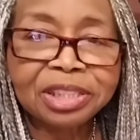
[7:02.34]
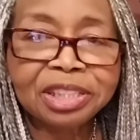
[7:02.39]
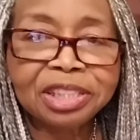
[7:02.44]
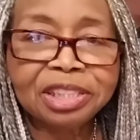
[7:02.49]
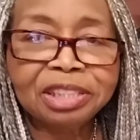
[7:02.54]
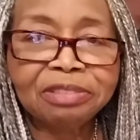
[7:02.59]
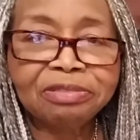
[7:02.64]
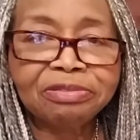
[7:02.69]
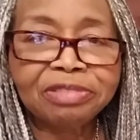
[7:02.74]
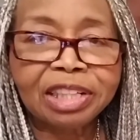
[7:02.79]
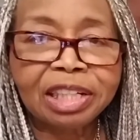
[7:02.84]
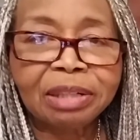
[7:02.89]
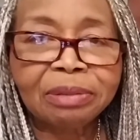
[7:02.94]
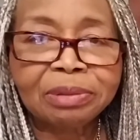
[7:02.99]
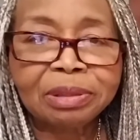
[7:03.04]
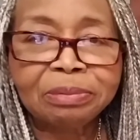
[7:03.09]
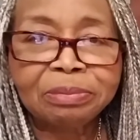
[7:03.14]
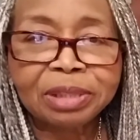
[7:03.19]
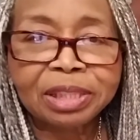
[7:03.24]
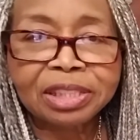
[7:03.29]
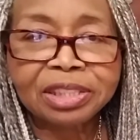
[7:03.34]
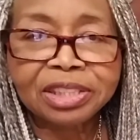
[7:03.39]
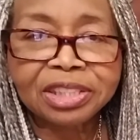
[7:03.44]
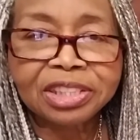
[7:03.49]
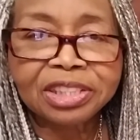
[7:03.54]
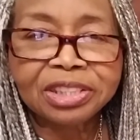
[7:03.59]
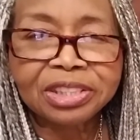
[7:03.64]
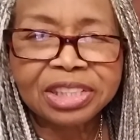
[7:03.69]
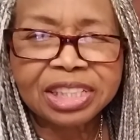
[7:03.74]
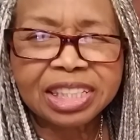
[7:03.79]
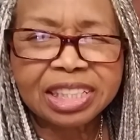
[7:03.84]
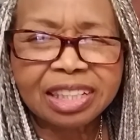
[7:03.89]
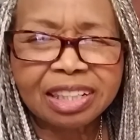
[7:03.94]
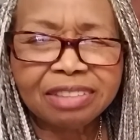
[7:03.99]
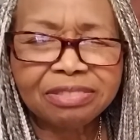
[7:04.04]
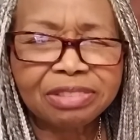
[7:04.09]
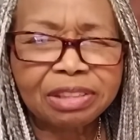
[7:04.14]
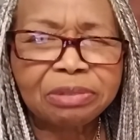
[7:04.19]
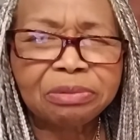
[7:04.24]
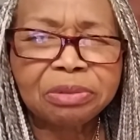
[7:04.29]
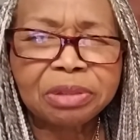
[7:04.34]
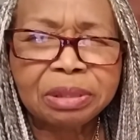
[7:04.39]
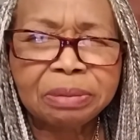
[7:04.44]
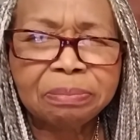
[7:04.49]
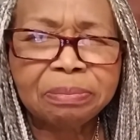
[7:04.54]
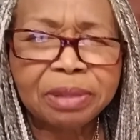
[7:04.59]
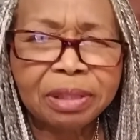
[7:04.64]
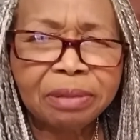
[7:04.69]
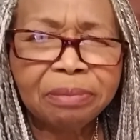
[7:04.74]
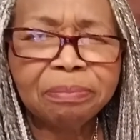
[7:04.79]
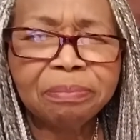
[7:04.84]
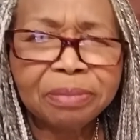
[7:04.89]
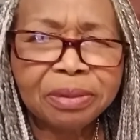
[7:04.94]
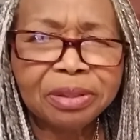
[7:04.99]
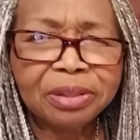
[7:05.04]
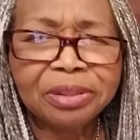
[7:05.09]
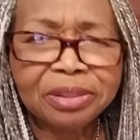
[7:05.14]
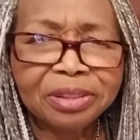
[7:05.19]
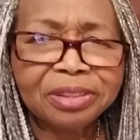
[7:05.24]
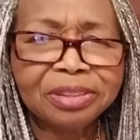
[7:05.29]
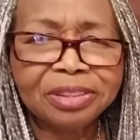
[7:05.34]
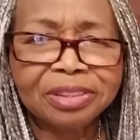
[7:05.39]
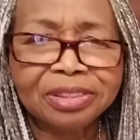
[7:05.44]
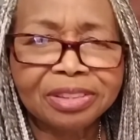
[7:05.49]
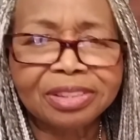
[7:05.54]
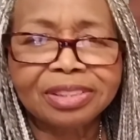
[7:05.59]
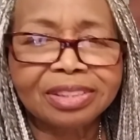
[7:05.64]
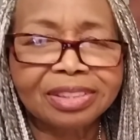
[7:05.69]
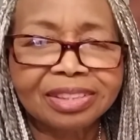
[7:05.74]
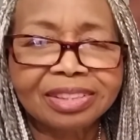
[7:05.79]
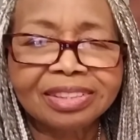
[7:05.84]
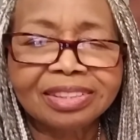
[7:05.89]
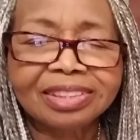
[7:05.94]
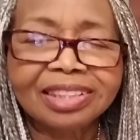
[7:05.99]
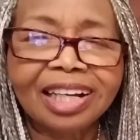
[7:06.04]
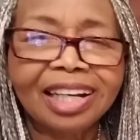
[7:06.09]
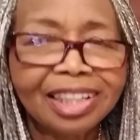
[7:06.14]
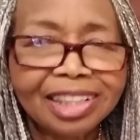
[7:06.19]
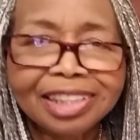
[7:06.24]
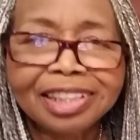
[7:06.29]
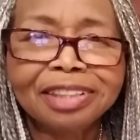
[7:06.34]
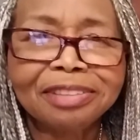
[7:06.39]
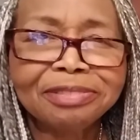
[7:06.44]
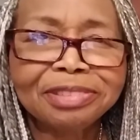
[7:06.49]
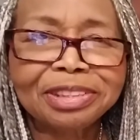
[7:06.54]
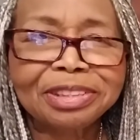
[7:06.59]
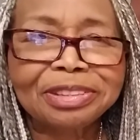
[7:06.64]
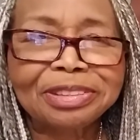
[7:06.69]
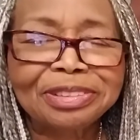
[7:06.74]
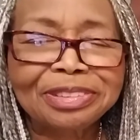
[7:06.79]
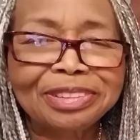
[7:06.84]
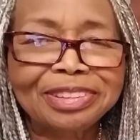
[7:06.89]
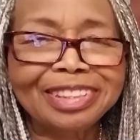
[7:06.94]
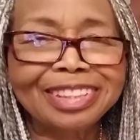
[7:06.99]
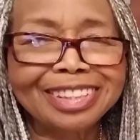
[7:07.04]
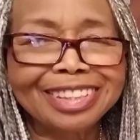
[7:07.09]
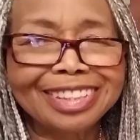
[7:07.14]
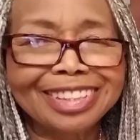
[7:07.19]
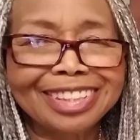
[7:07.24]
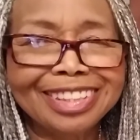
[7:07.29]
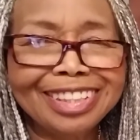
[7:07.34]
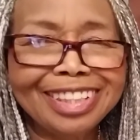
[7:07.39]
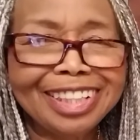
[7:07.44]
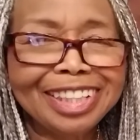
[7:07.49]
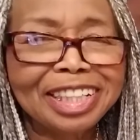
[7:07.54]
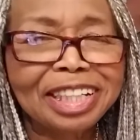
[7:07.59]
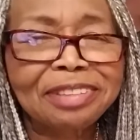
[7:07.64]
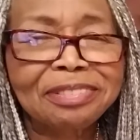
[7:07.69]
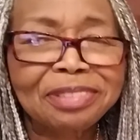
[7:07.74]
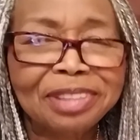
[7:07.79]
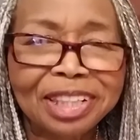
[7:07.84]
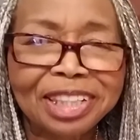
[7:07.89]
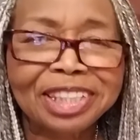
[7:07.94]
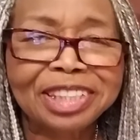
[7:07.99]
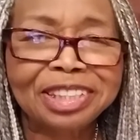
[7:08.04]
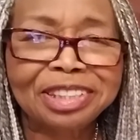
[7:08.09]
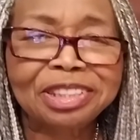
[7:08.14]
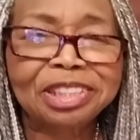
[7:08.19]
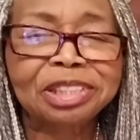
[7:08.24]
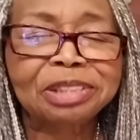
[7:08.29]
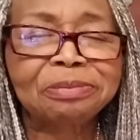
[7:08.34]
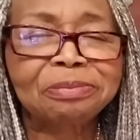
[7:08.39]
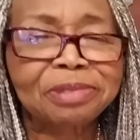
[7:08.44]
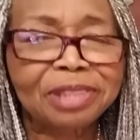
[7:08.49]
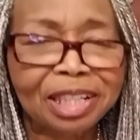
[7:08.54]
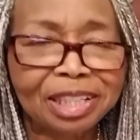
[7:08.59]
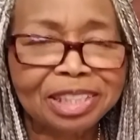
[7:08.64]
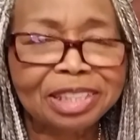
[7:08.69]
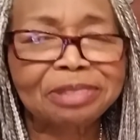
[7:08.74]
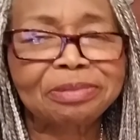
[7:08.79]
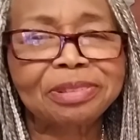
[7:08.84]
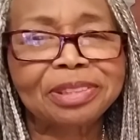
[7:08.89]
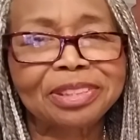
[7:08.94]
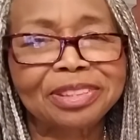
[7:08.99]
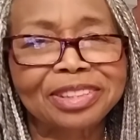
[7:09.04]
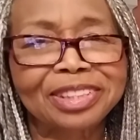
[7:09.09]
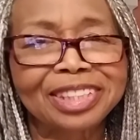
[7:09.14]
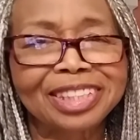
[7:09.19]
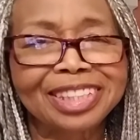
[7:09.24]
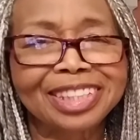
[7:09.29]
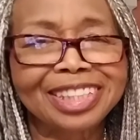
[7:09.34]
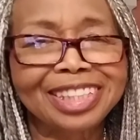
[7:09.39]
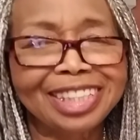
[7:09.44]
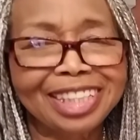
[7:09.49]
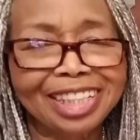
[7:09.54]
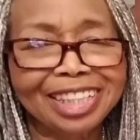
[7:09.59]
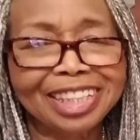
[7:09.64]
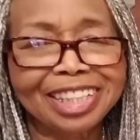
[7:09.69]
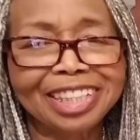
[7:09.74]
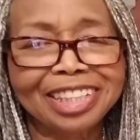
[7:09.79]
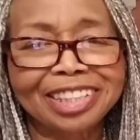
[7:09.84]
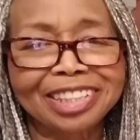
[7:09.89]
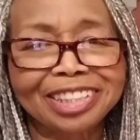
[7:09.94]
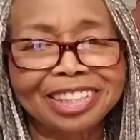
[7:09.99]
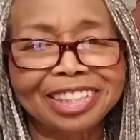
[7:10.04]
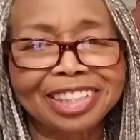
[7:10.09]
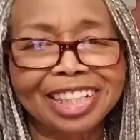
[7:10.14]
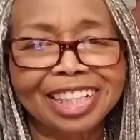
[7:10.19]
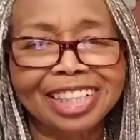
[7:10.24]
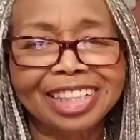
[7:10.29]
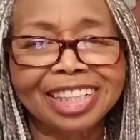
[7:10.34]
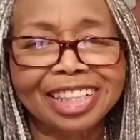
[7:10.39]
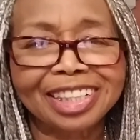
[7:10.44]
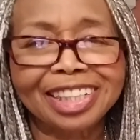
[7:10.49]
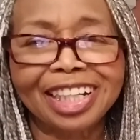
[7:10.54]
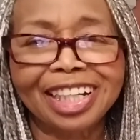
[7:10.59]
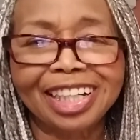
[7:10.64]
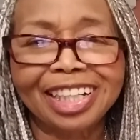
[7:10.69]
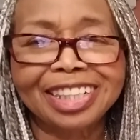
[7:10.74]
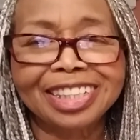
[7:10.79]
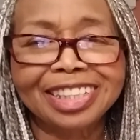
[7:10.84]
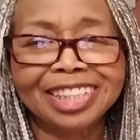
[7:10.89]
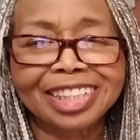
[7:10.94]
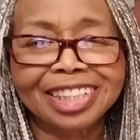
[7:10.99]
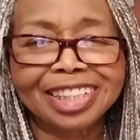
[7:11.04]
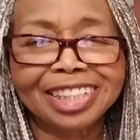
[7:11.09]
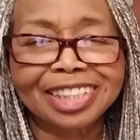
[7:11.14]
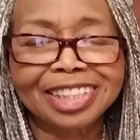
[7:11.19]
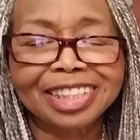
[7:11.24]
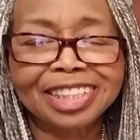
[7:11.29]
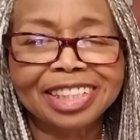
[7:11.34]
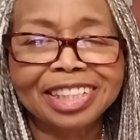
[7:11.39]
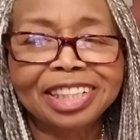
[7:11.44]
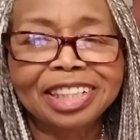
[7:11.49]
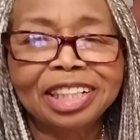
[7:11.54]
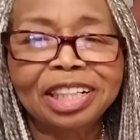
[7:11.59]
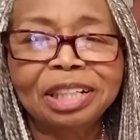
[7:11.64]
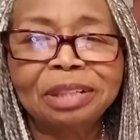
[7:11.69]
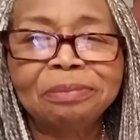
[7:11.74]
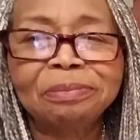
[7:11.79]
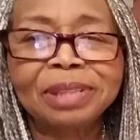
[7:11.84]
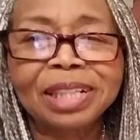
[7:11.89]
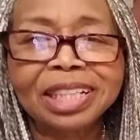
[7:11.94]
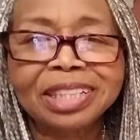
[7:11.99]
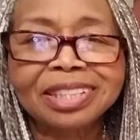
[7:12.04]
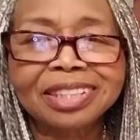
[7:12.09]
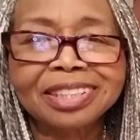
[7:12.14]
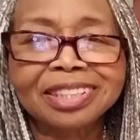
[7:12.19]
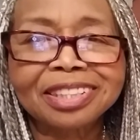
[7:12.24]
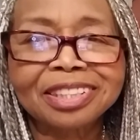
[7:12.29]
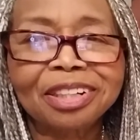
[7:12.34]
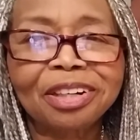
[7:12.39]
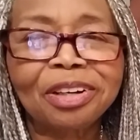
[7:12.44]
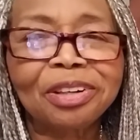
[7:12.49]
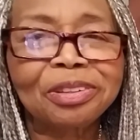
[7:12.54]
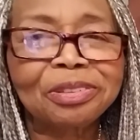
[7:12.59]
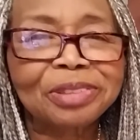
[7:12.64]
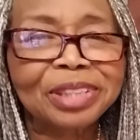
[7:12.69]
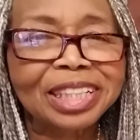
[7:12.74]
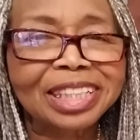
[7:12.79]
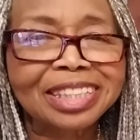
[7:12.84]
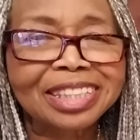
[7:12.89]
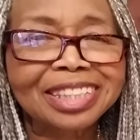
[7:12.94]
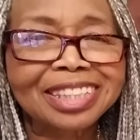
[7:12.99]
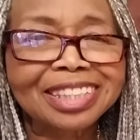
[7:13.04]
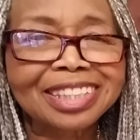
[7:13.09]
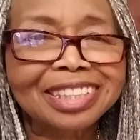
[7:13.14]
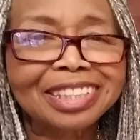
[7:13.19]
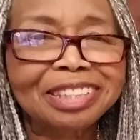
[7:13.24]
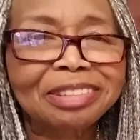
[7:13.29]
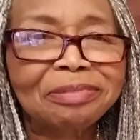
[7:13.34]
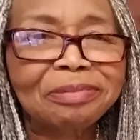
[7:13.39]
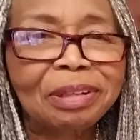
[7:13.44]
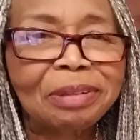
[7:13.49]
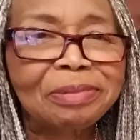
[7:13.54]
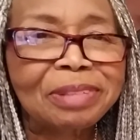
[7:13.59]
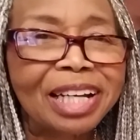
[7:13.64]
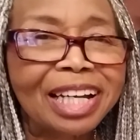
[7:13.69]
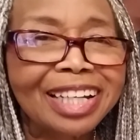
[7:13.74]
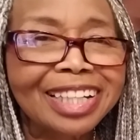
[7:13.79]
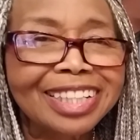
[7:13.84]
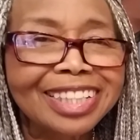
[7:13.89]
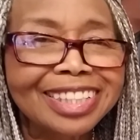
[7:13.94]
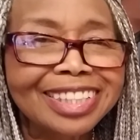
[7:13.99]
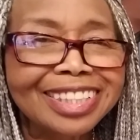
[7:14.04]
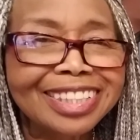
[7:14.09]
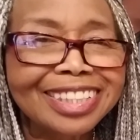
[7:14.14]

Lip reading: to your family, be good to yourself, and remember, I love you. And I want you to prosper. Take care, and blessings always. Bye-bye.